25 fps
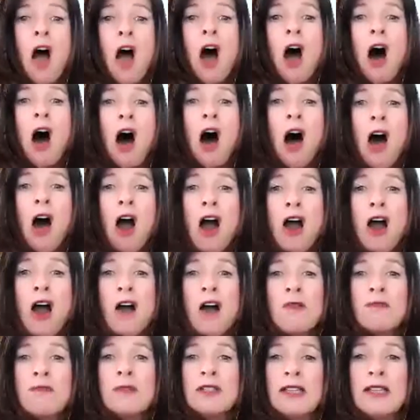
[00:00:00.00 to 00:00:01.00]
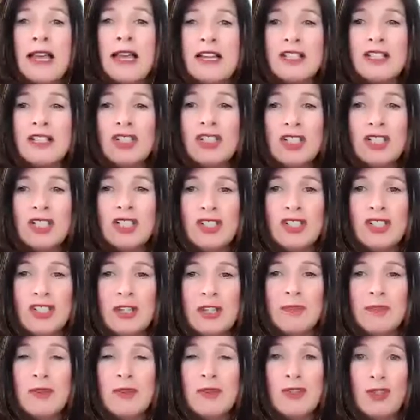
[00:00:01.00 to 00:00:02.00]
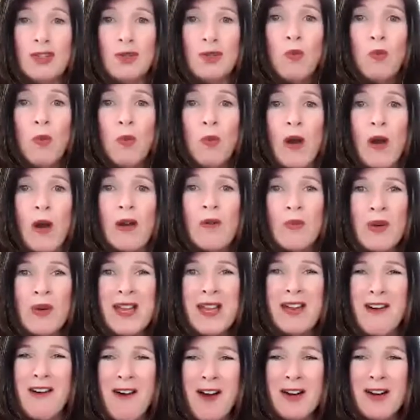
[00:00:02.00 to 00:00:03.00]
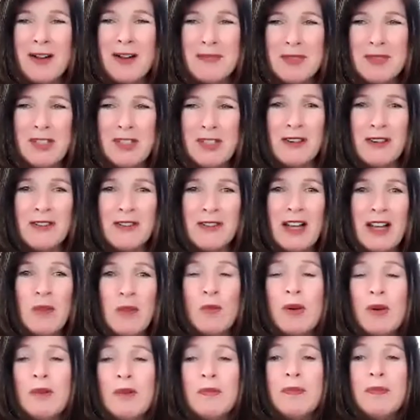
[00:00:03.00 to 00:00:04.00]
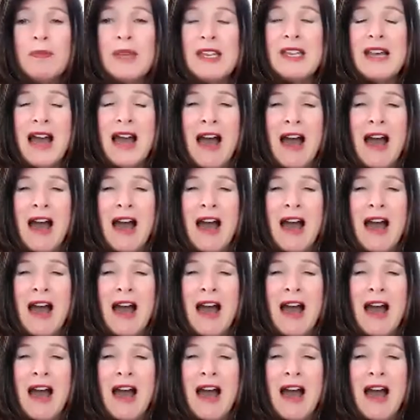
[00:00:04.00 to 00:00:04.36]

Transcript: Our relationship to what we are observing will be